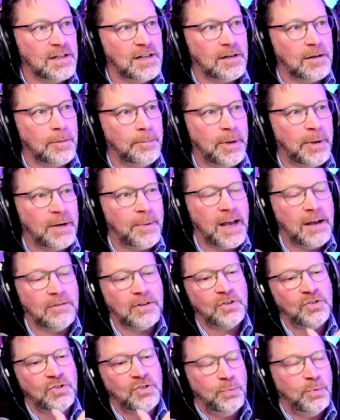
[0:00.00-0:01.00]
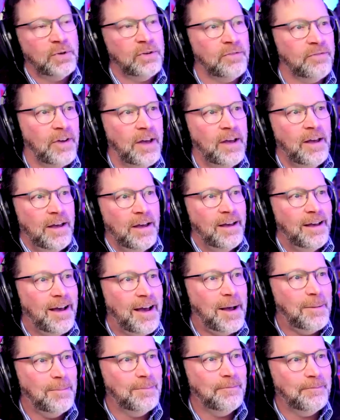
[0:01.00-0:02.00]
us a little bit about, because you would have
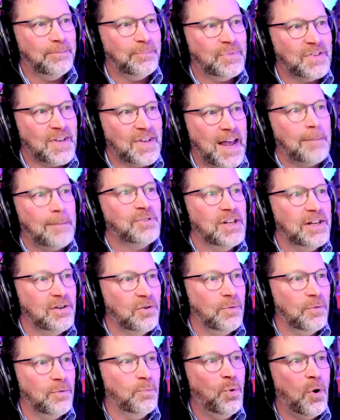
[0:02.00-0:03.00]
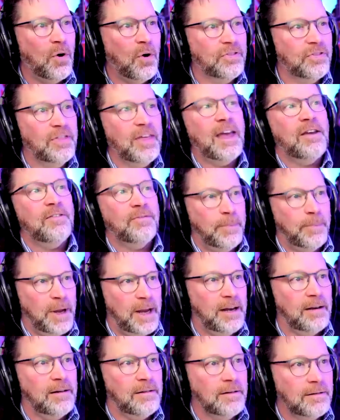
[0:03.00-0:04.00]
tapped in on what they've
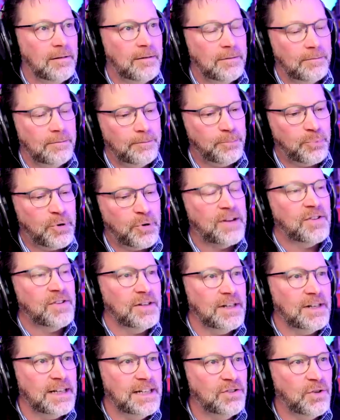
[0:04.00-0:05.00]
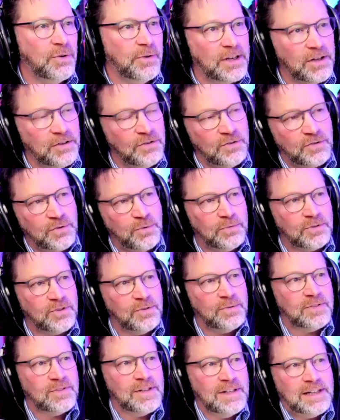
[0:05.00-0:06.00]
been presently doing. Can you talk
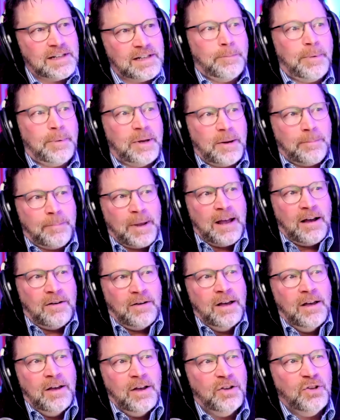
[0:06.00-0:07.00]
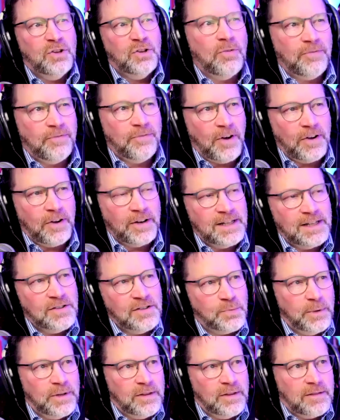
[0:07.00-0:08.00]
to us a little bit about your
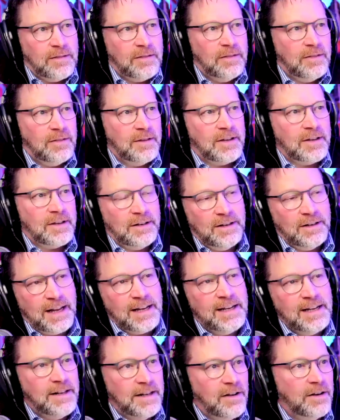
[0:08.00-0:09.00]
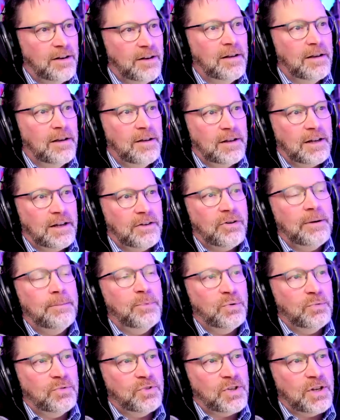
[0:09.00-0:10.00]
findings with the Canadian
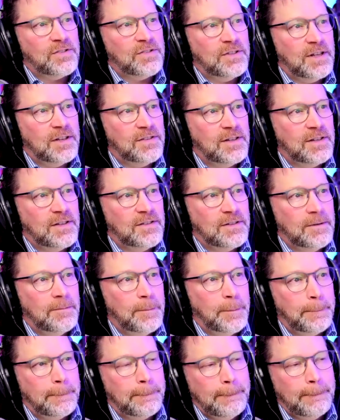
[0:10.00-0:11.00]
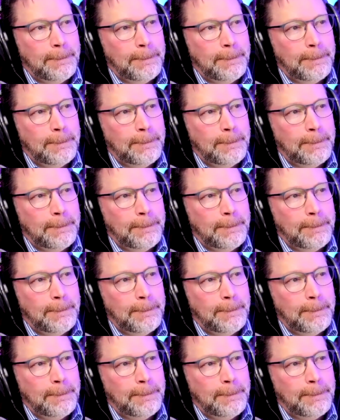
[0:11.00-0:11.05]
criminal justice system?